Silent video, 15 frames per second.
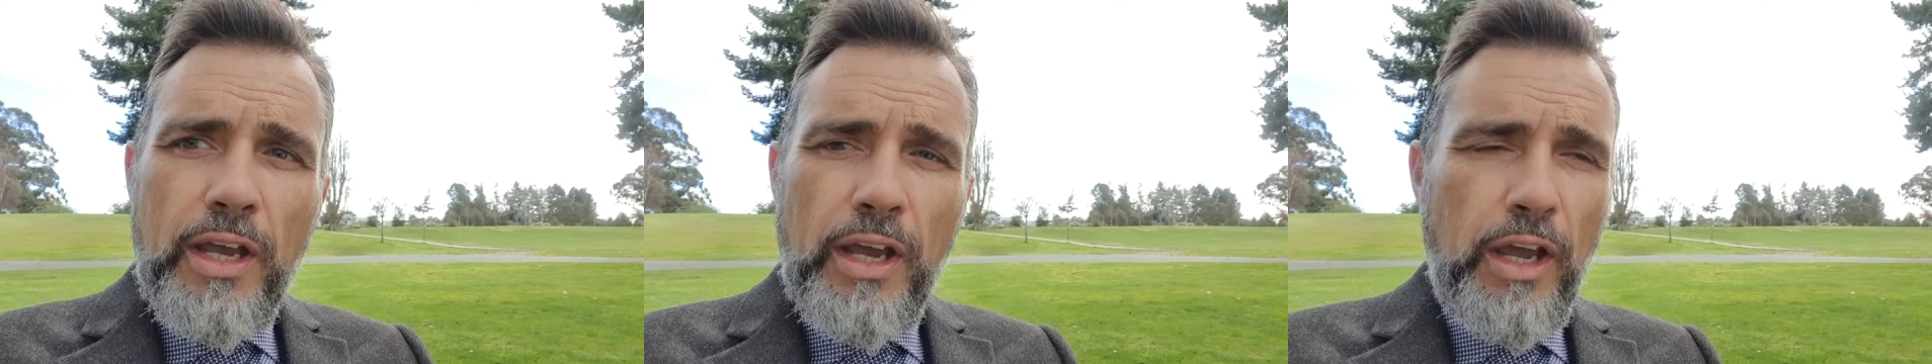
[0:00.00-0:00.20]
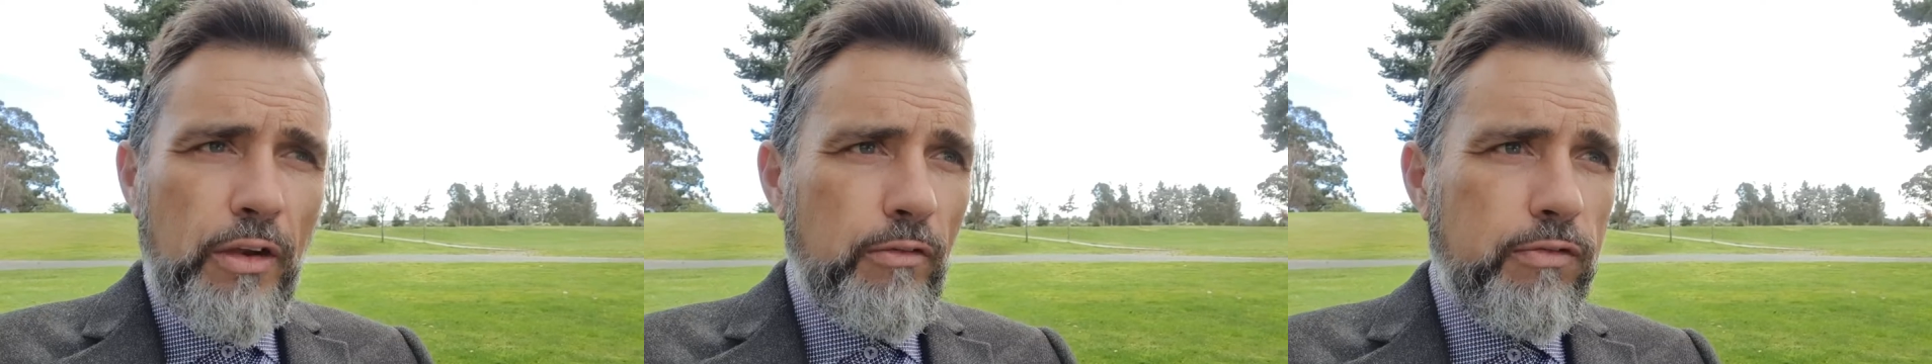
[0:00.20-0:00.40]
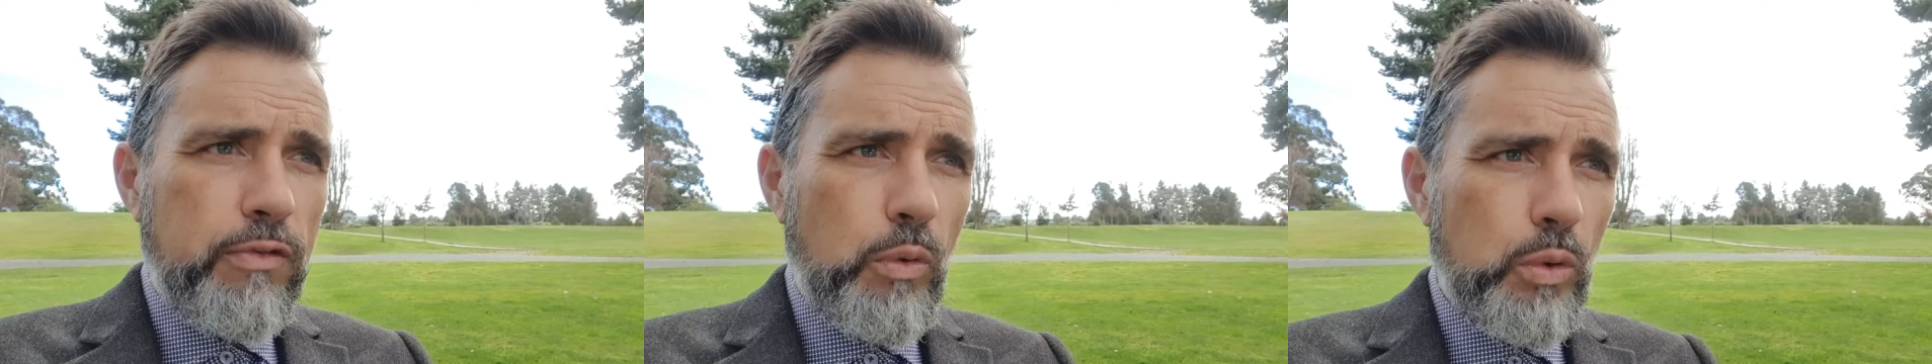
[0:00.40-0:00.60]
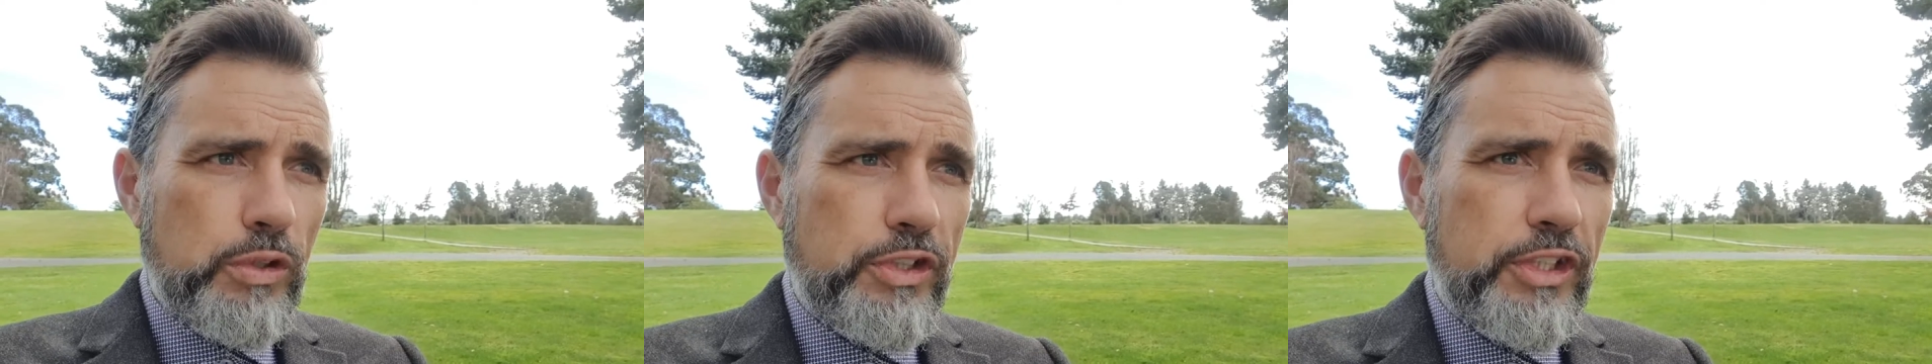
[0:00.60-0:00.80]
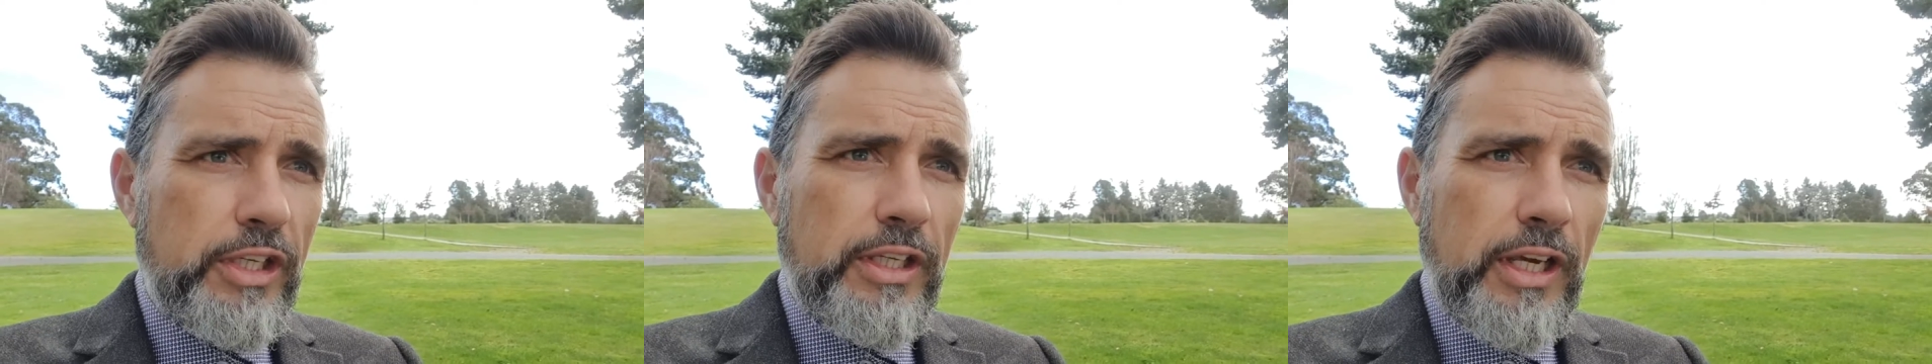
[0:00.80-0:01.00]

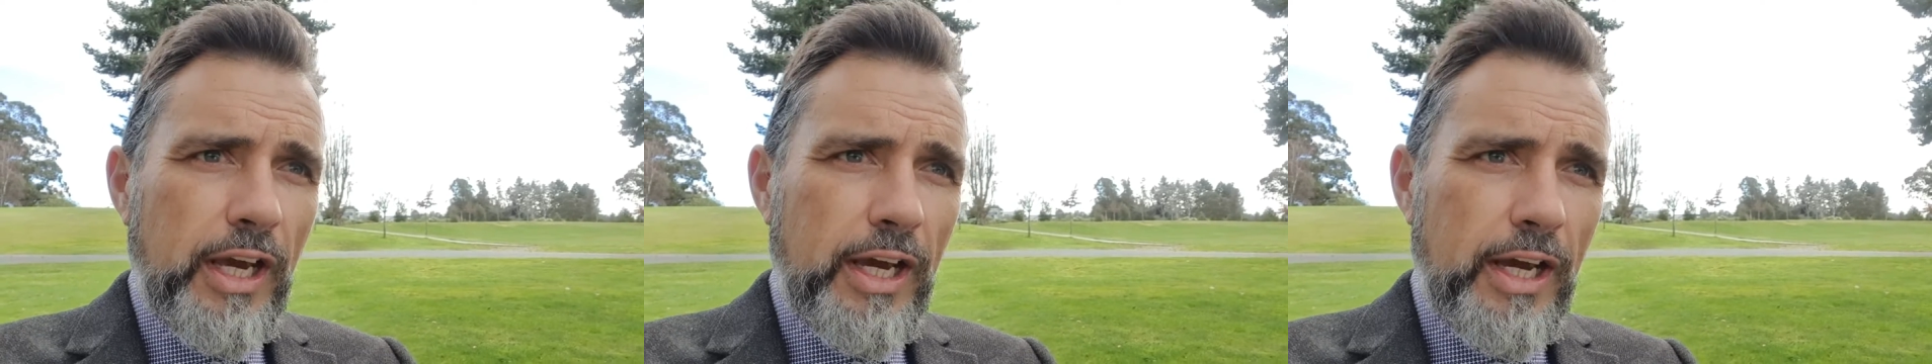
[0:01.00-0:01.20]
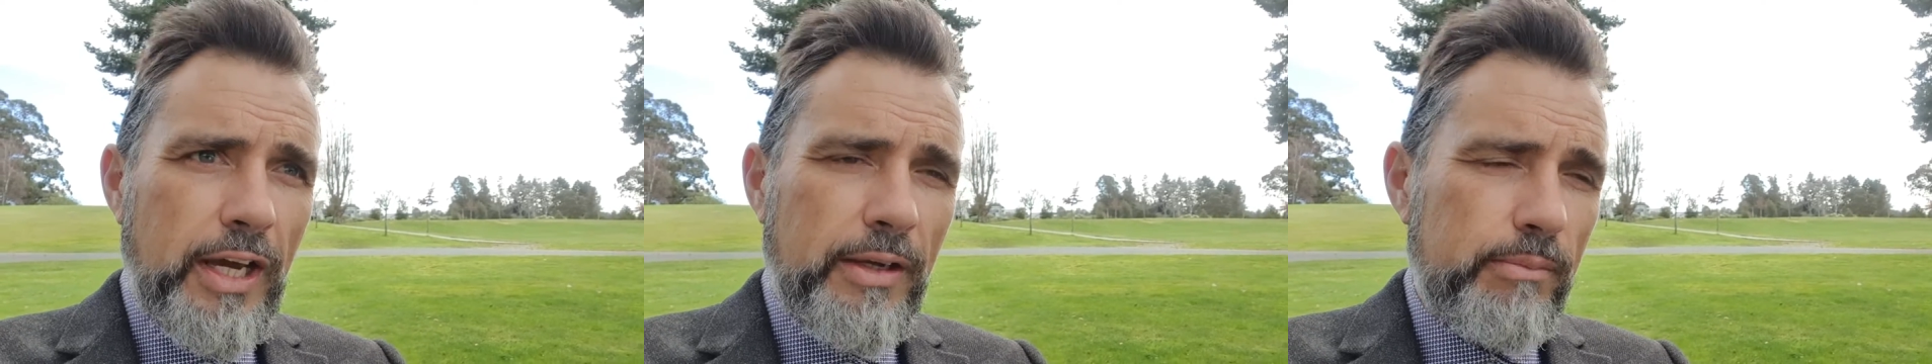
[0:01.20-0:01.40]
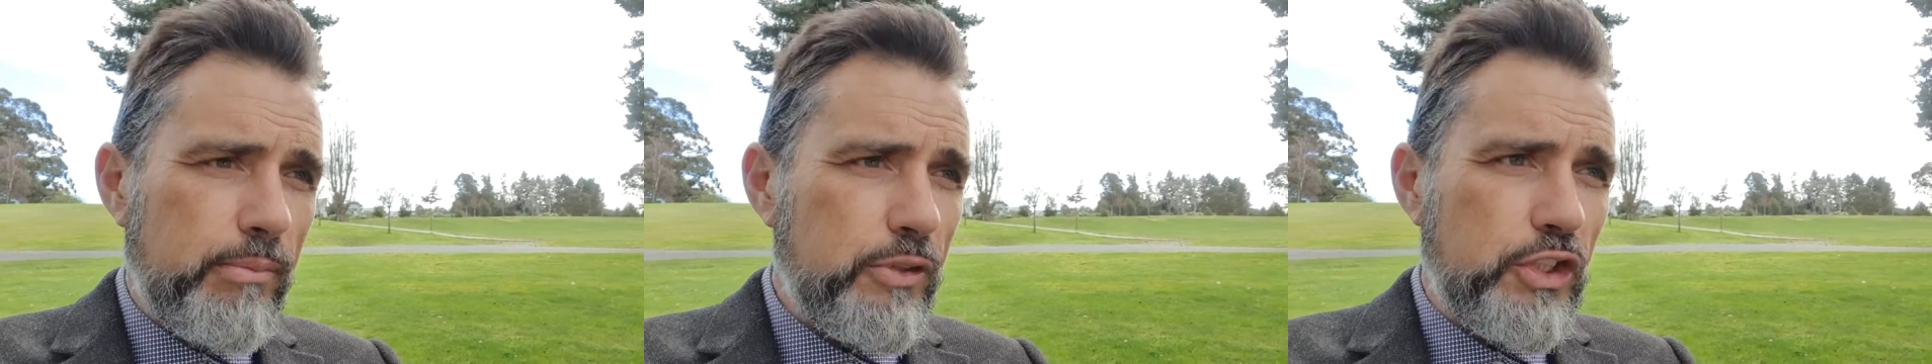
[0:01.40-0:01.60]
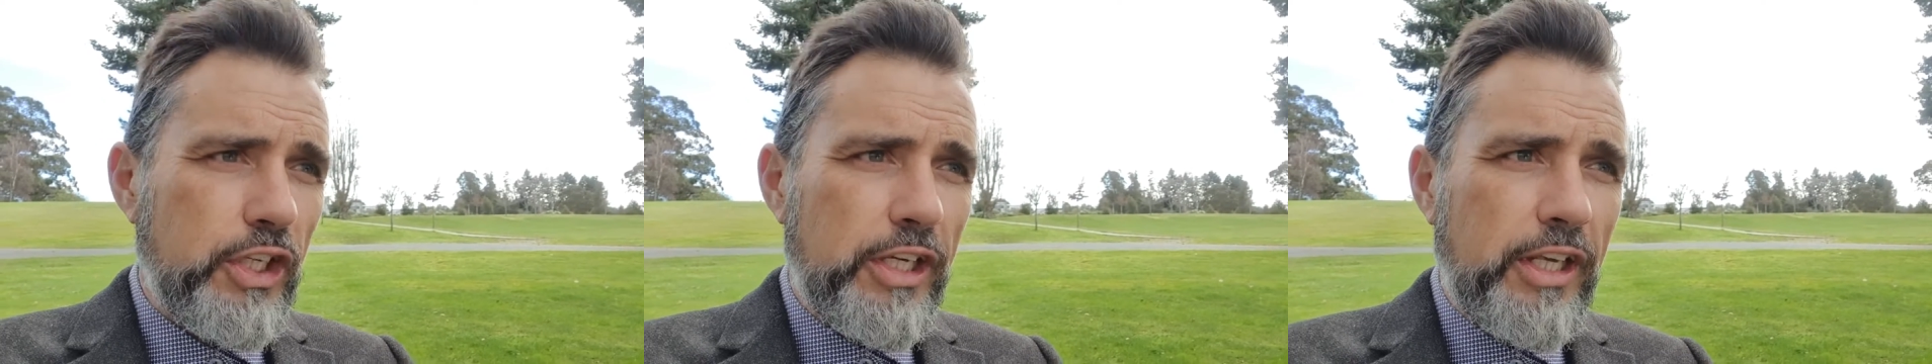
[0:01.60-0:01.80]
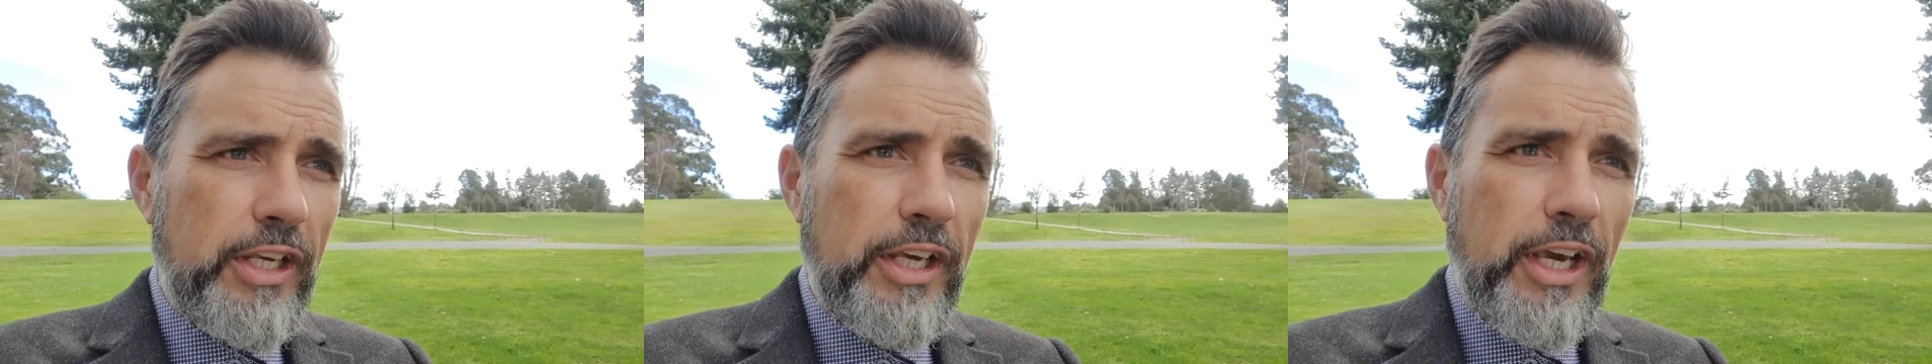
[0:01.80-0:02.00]
enforcing,
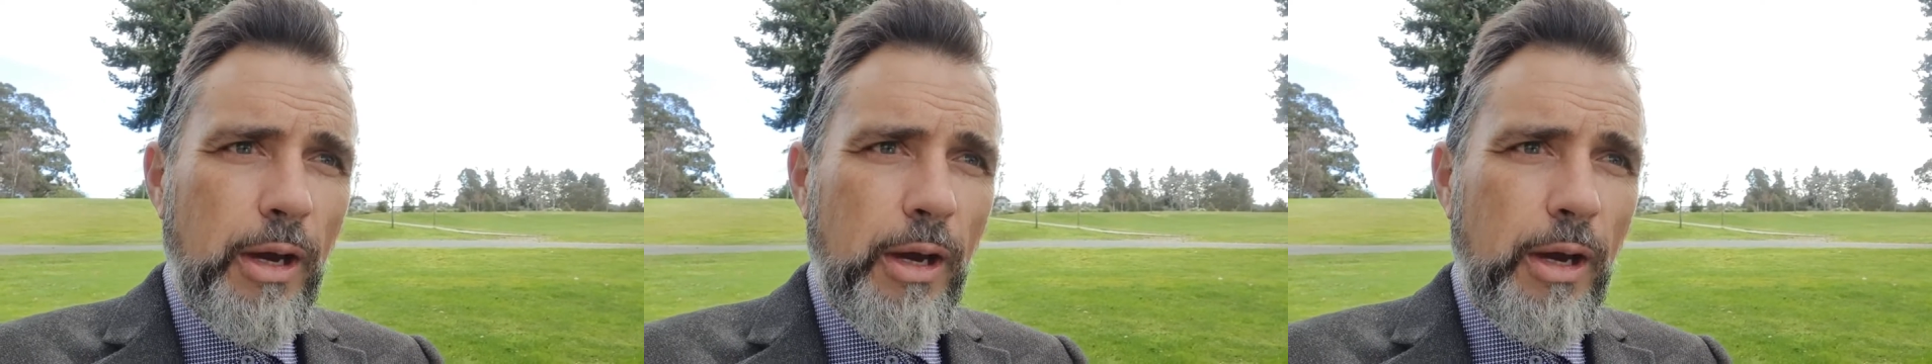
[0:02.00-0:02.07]
checking